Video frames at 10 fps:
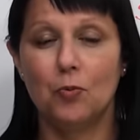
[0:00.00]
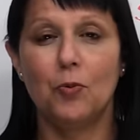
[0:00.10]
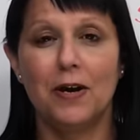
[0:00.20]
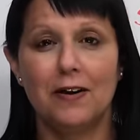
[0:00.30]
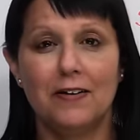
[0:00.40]

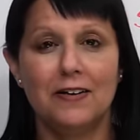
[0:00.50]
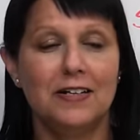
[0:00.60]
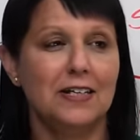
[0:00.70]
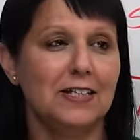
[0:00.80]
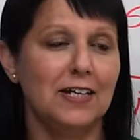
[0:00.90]
where
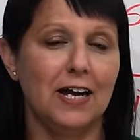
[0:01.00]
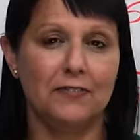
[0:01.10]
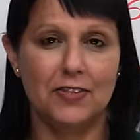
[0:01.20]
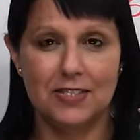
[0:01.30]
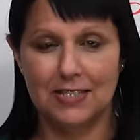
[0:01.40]
you
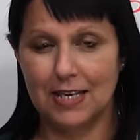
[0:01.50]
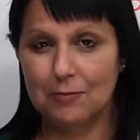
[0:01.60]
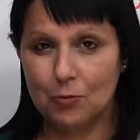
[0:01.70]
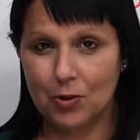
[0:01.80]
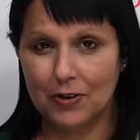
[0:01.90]
have the
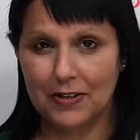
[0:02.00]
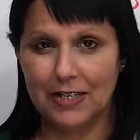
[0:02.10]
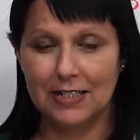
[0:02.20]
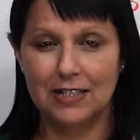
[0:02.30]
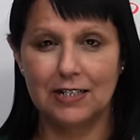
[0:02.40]
same word
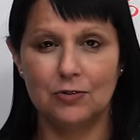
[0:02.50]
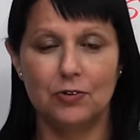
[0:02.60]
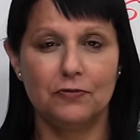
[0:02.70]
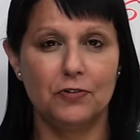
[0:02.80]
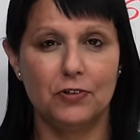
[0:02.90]
and it can
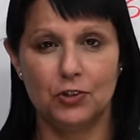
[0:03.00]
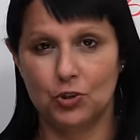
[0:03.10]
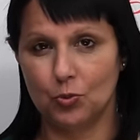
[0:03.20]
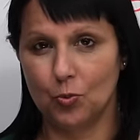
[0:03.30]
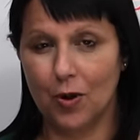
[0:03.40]
refer
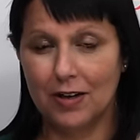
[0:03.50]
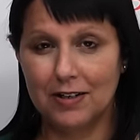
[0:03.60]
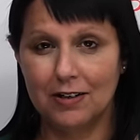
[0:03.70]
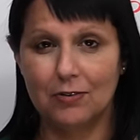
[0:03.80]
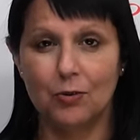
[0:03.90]
to
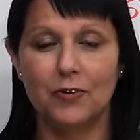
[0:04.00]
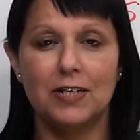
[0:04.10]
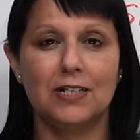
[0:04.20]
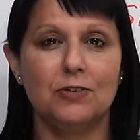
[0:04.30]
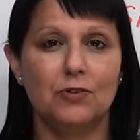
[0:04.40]
one or
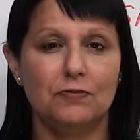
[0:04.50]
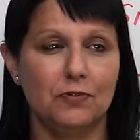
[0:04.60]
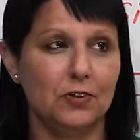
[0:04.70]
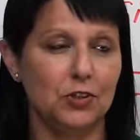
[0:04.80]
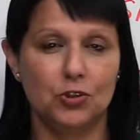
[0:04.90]
it can
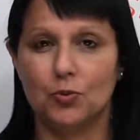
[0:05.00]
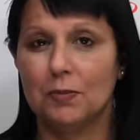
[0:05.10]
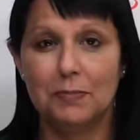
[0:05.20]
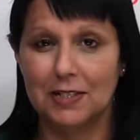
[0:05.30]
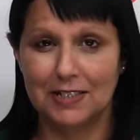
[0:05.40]
refer to
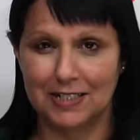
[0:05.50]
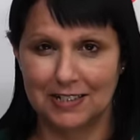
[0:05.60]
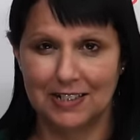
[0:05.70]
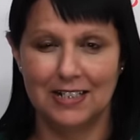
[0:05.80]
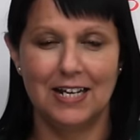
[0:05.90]
a
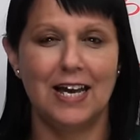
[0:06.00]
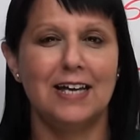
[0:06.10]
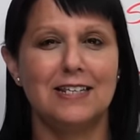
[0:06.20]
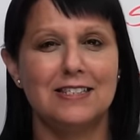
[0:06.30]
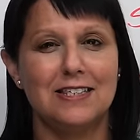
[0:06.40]
million
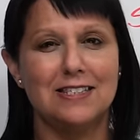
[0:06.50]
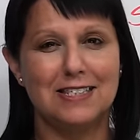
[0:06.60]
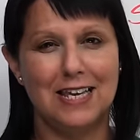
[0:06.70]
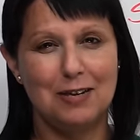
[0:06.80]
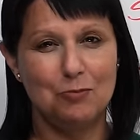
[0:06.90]
and it's the
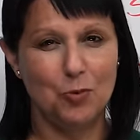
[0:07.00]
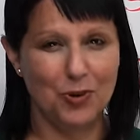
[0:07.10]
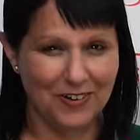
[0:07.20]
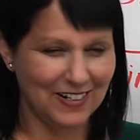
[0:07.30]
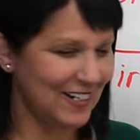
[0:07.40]
same
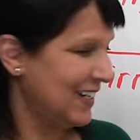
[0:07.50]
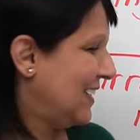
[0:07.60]
word.